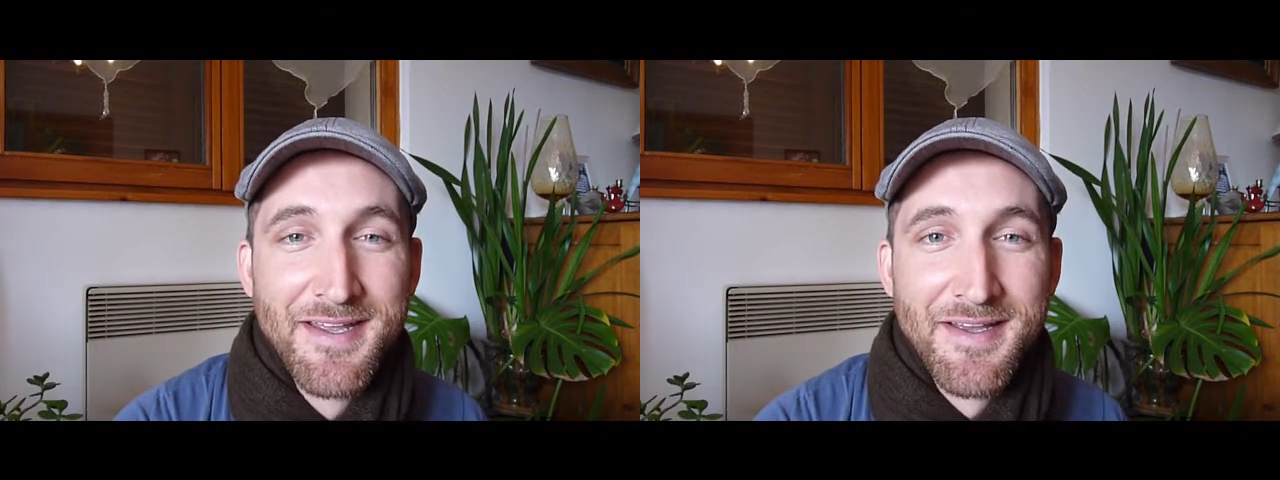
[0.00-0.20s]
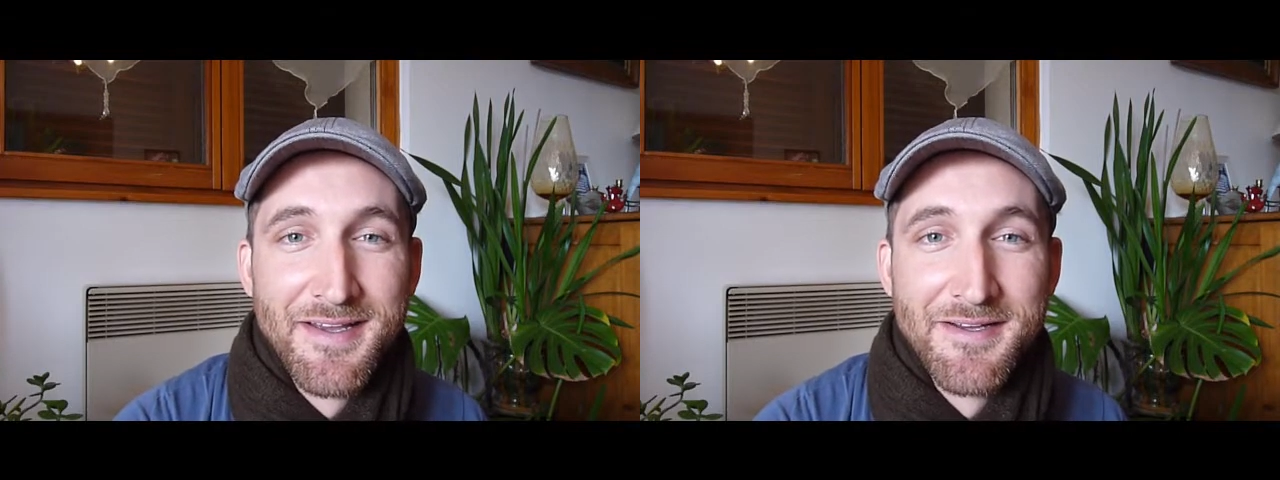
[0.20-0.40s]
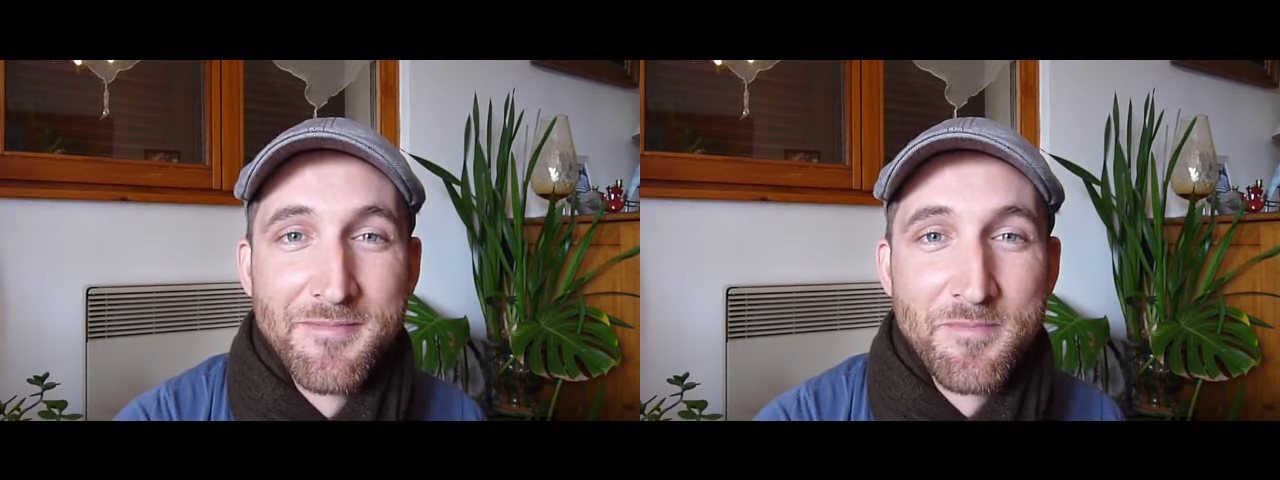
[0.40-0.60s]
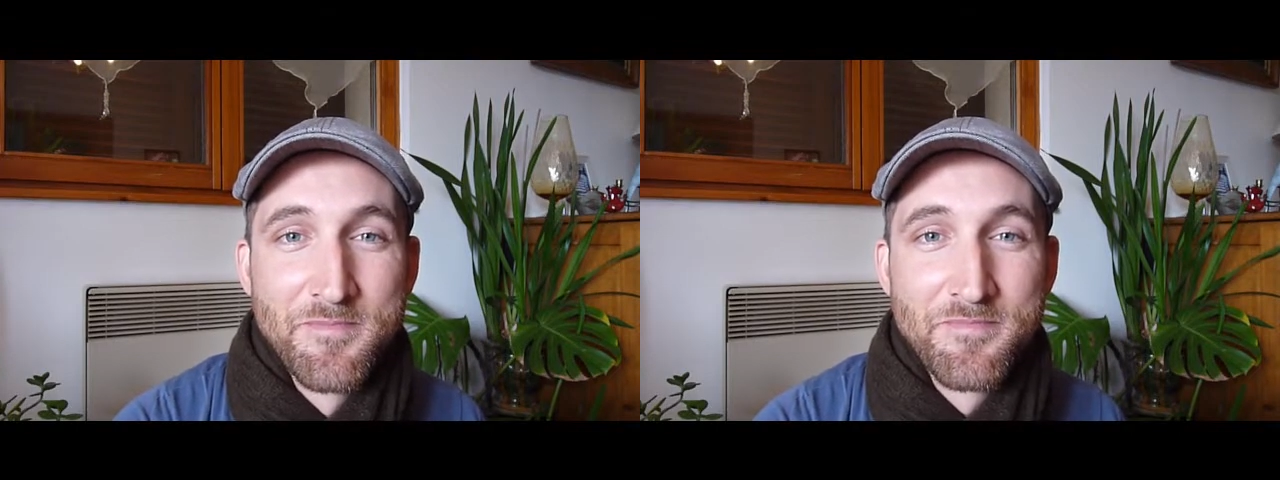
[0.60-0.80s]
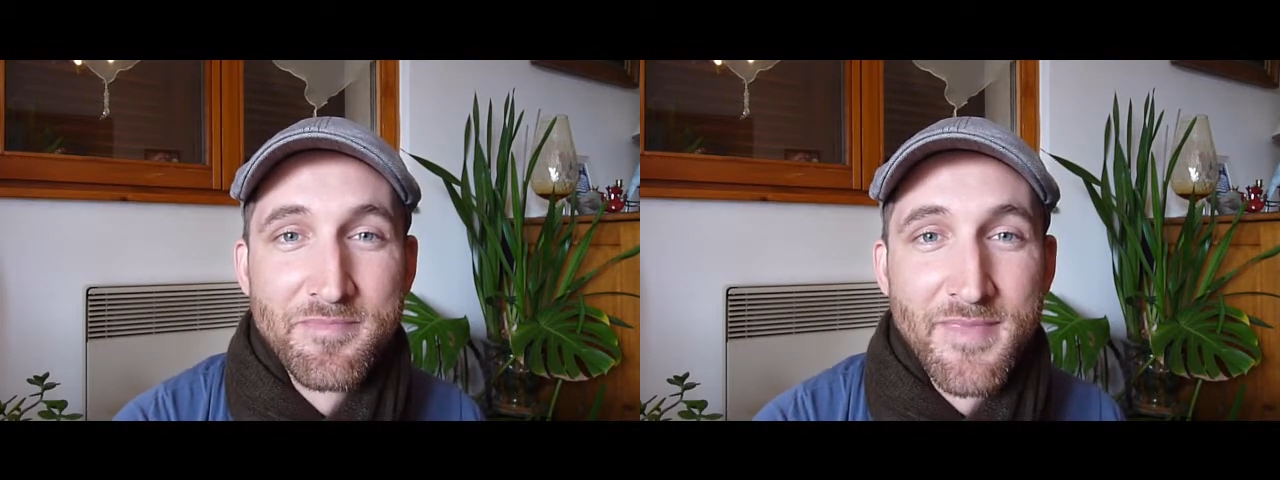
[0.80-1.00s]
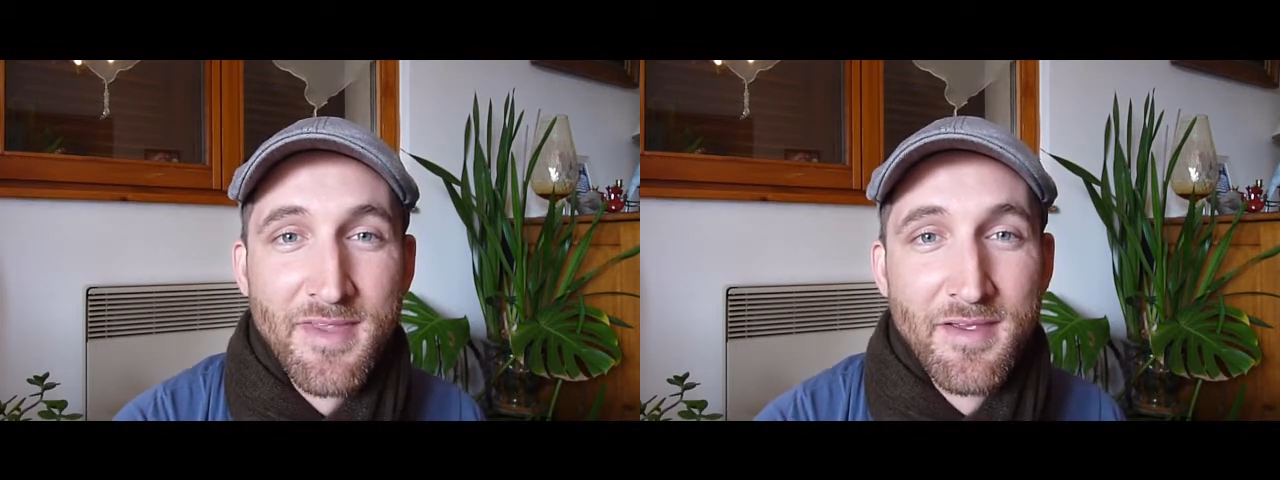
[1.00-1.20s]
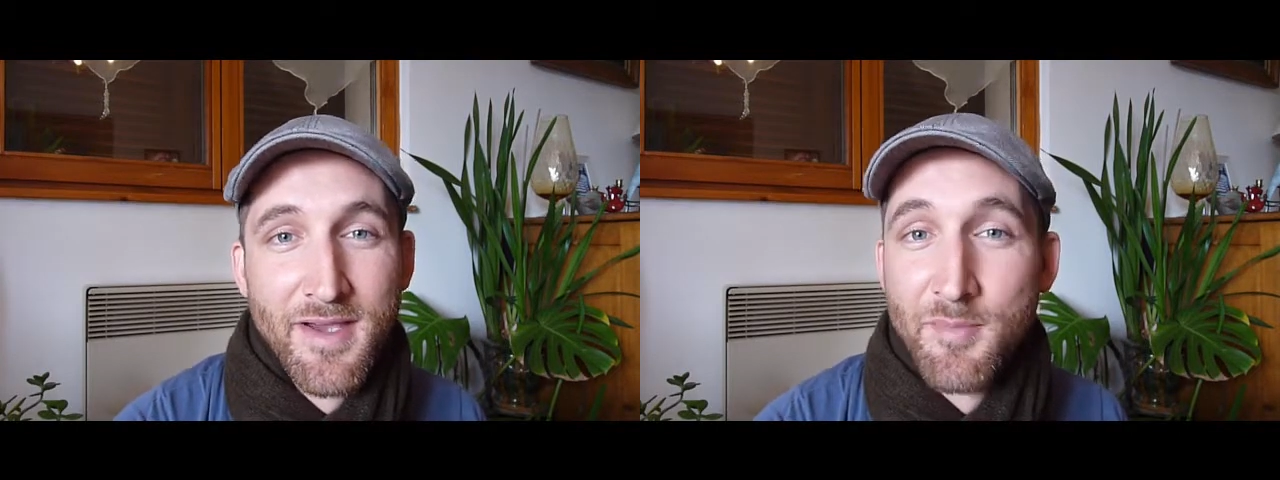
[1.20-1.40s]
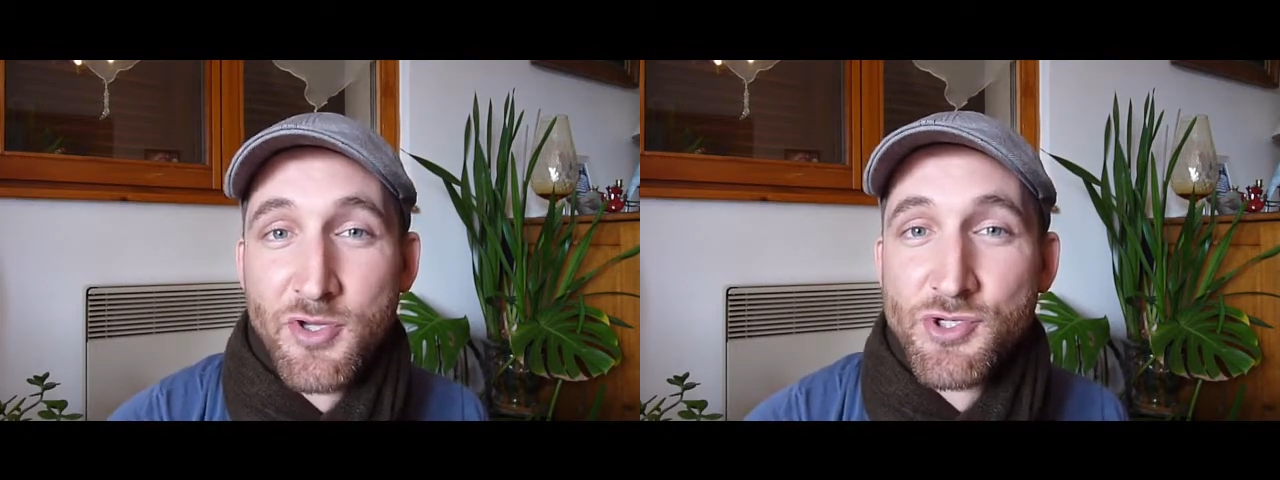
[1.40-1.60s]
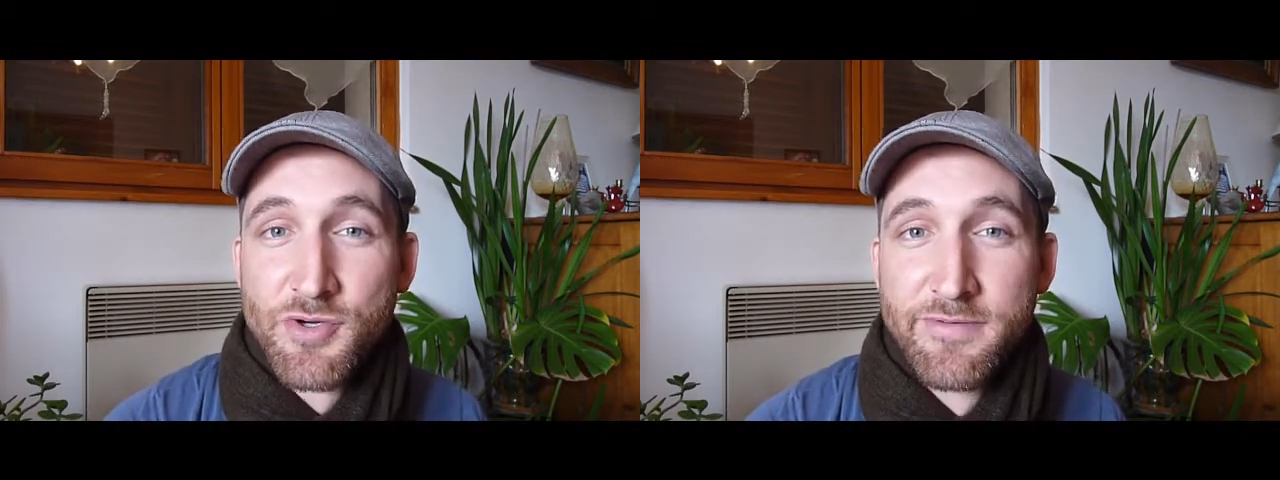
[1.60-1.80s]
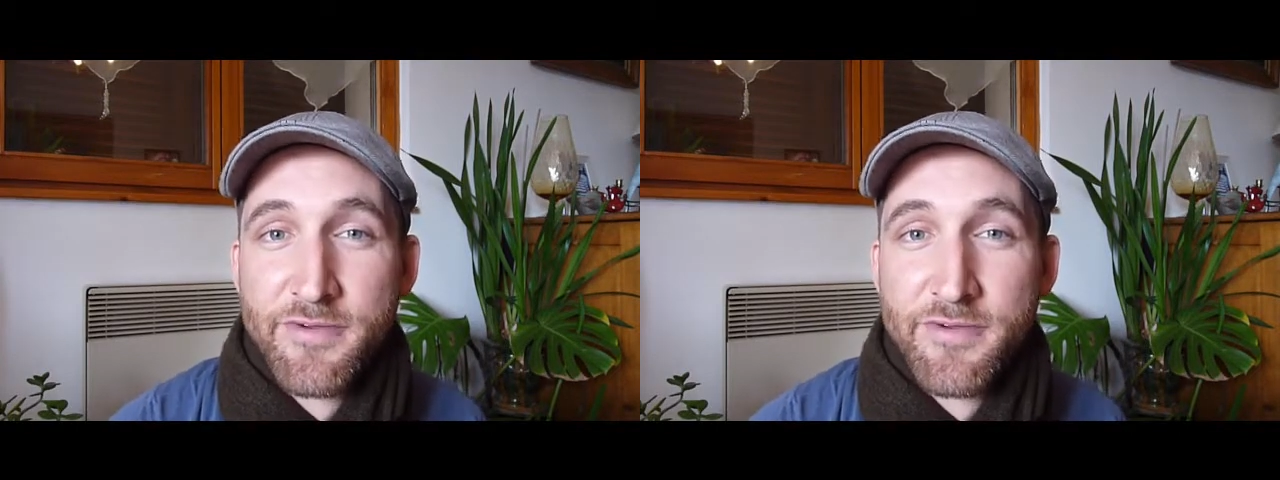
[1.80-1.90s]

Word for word: Um, I'm not sure if